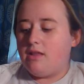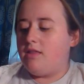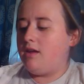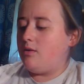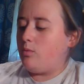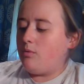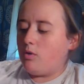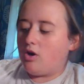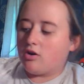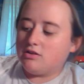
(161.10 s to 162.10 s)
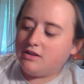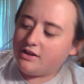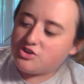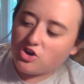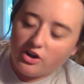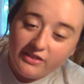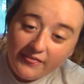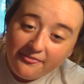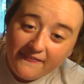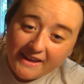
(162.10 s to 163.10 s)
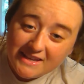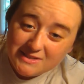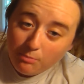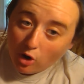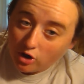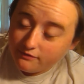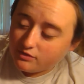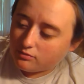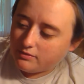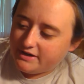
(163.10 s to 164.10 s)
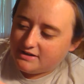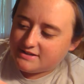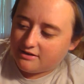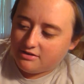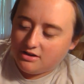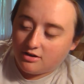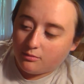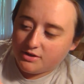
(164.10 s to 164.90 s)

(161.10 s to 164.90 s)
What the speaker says: Then we want our ligature on the thickest part of the reed down here.